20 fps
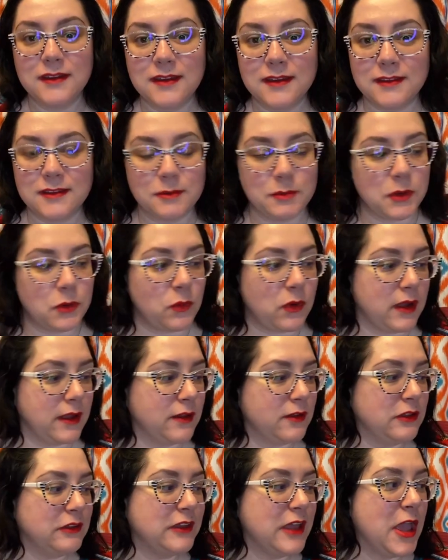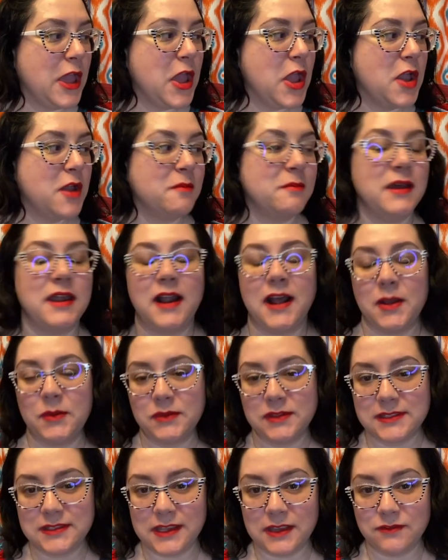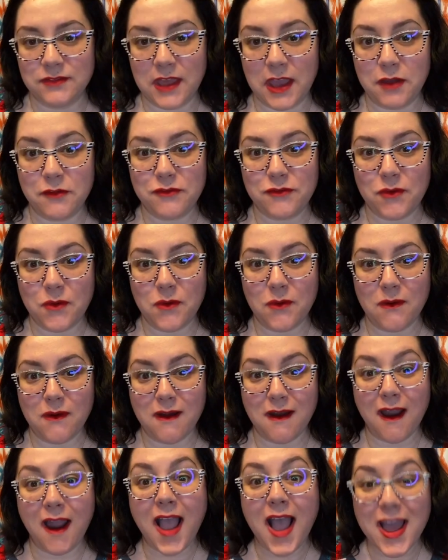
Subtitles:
It's been wild, but I will save that for